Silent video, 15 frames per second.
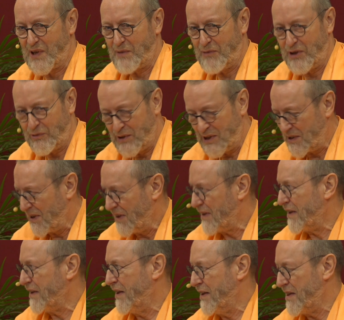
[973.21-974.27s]
But we see
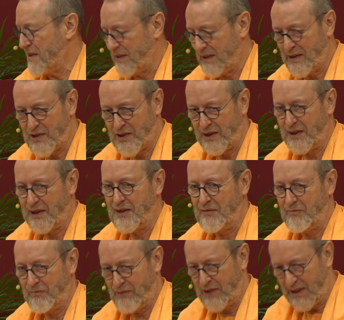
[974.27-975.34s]
that in his teaching,
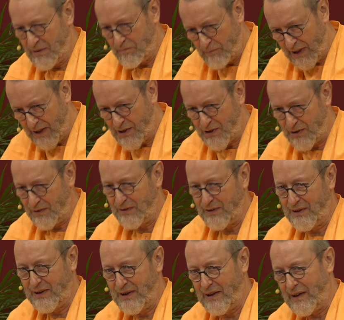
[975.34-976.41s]
when he mentioned
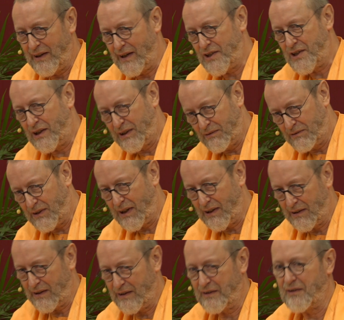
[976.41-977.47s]

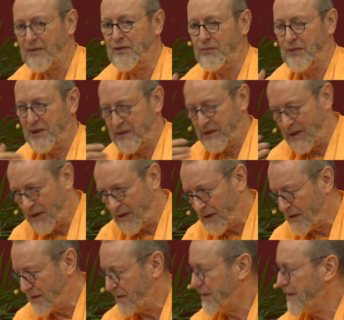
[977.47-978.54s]
Ajatananda, we see
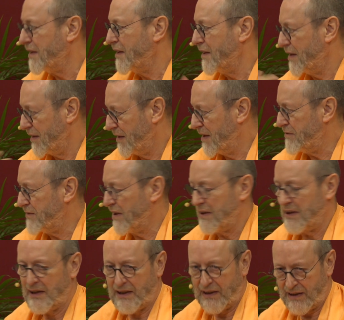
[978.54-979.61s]
that
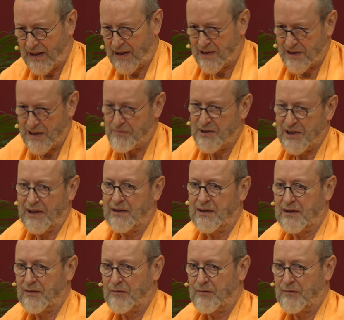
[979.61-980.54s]
definitely he accepts it.